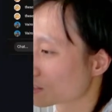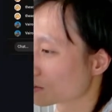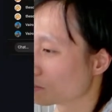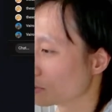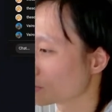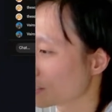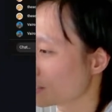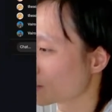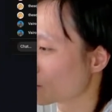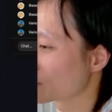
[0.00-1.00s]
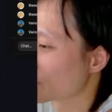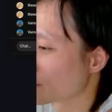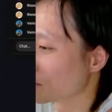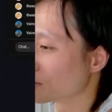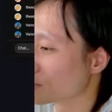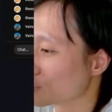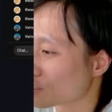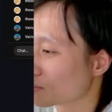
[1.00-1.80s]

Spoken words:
built-in, always available. General